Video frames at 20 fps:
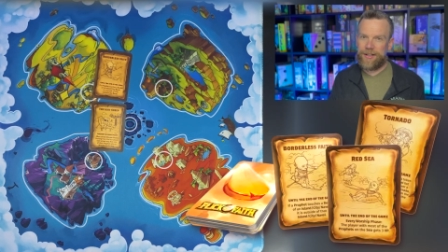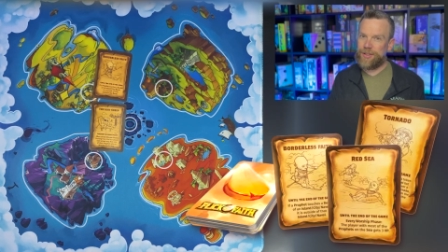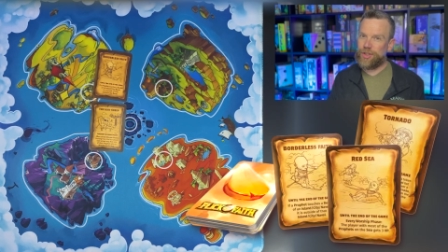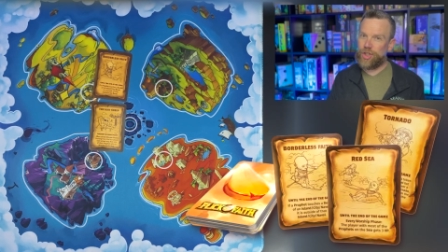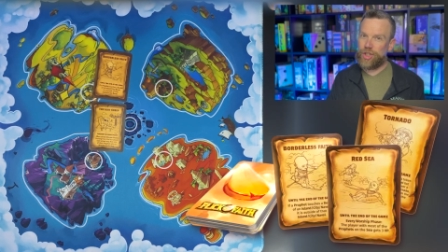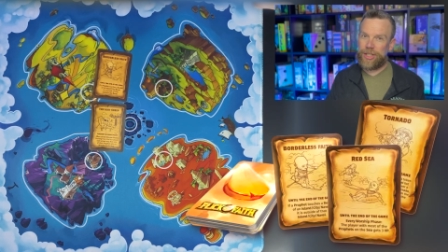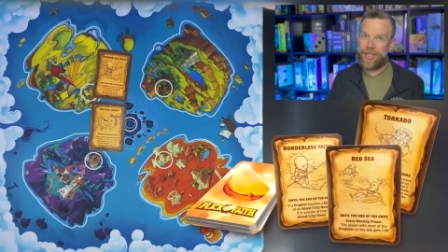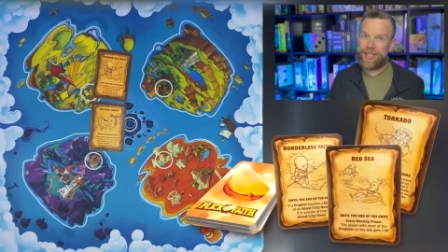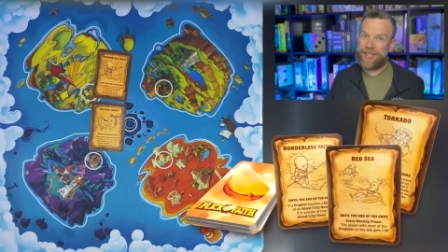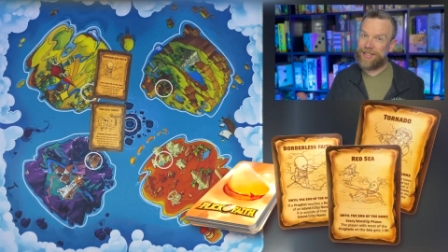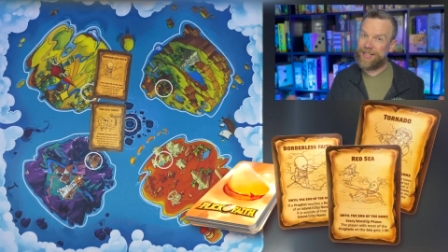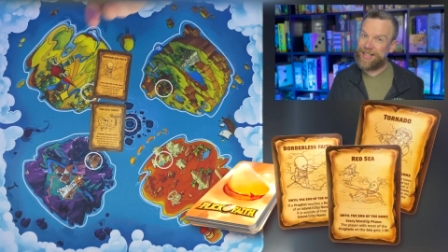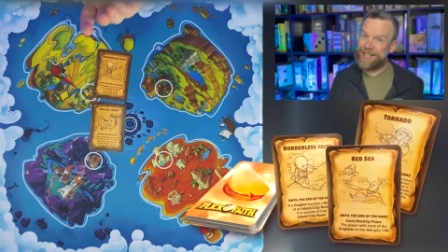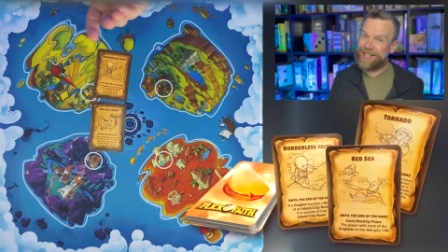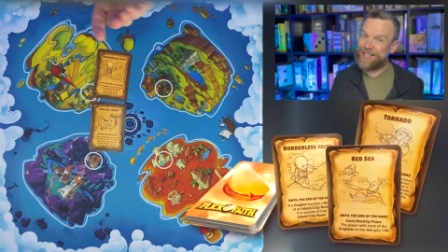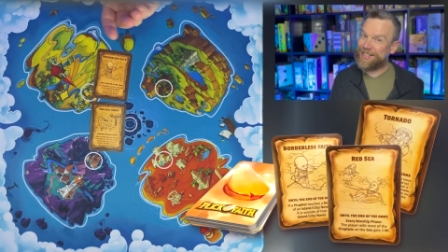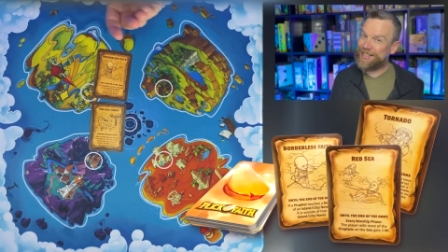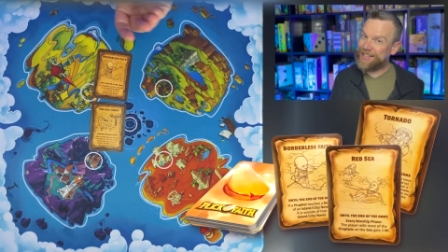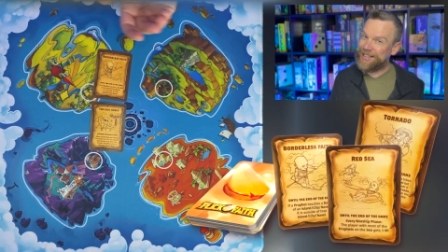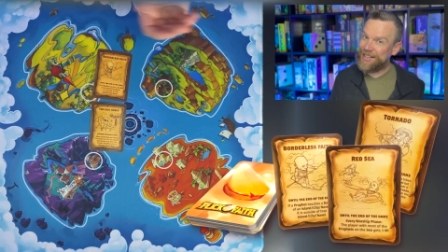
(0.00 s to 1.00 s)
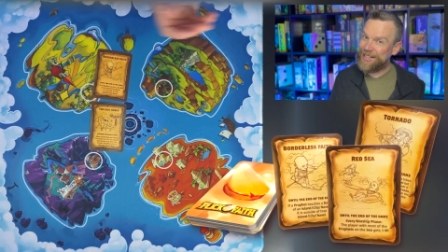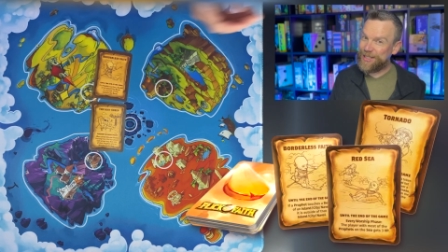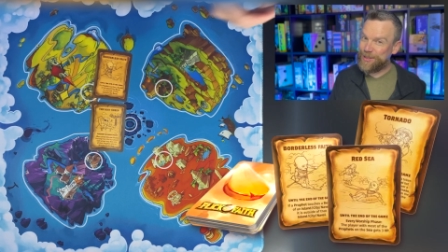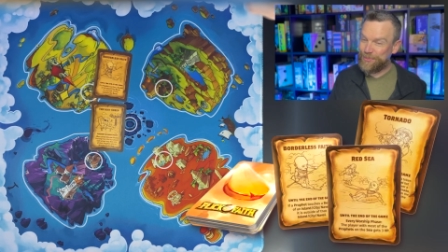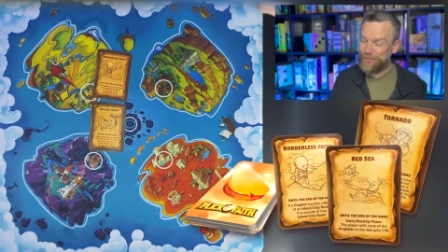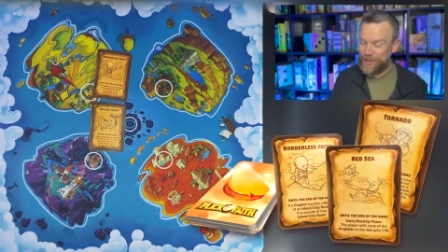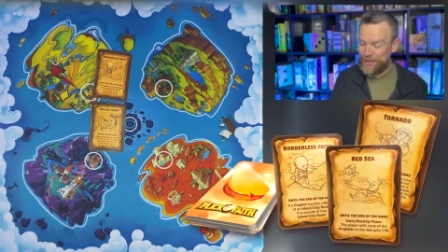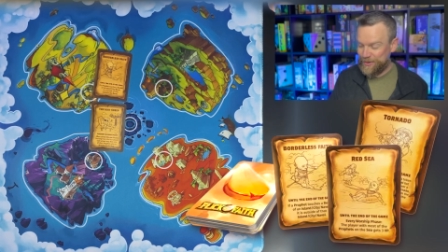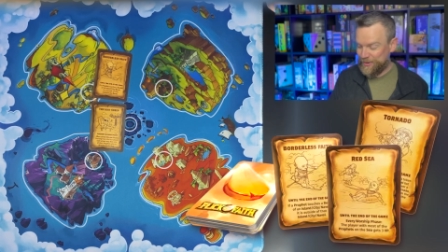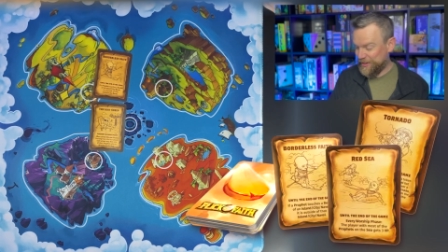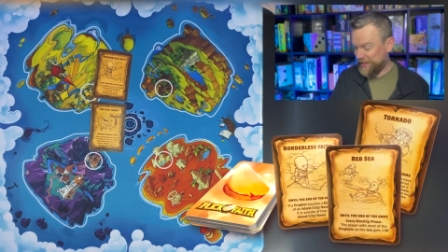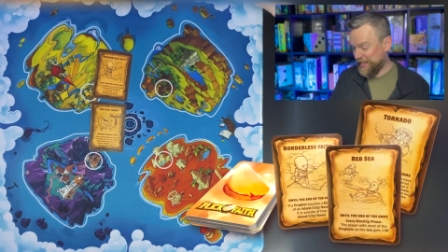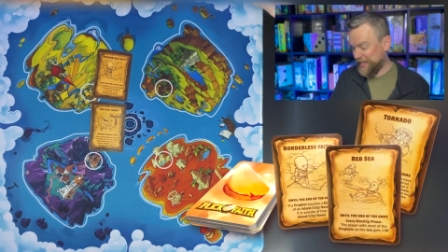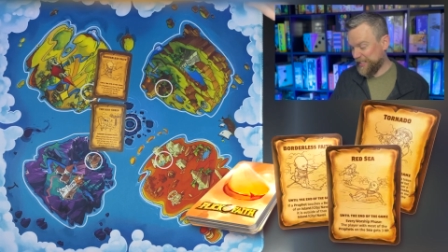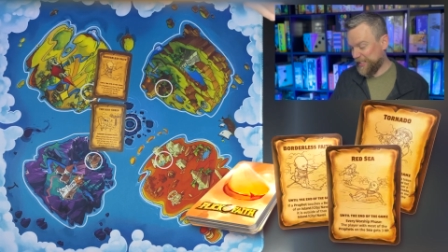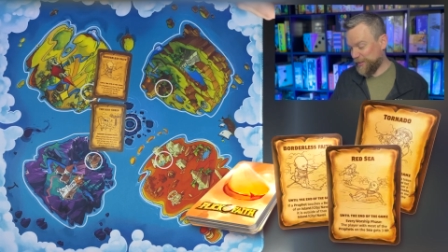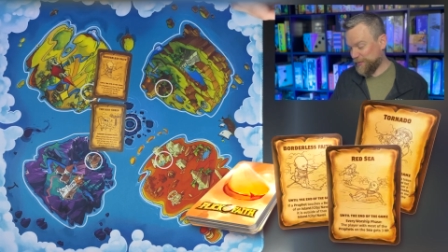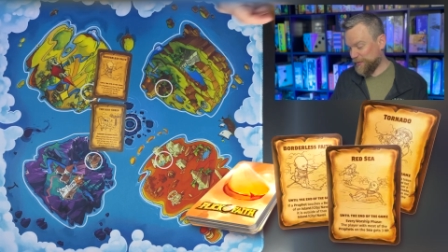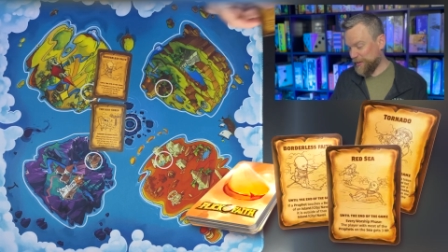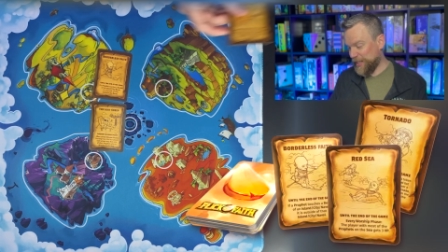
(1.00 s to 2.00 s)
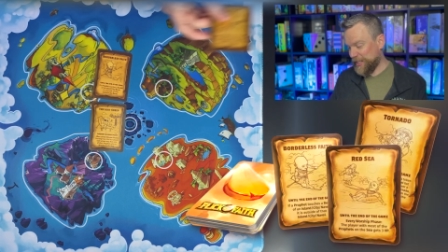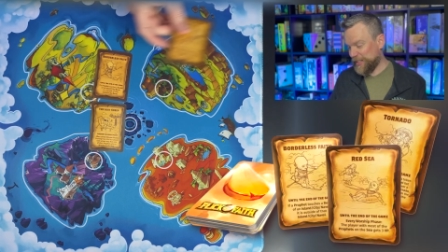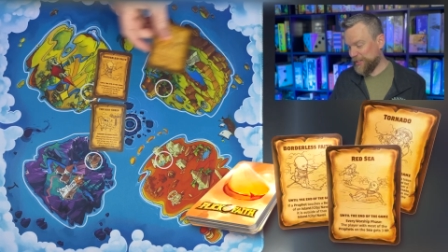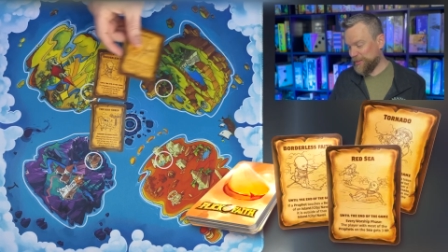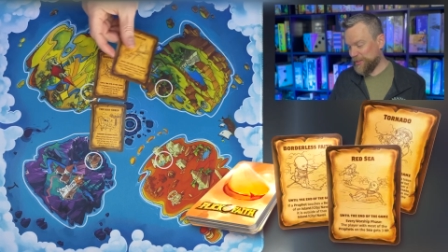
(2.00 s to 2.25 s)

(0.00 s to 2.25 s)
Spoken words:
Just like I like to play with that Sphinx,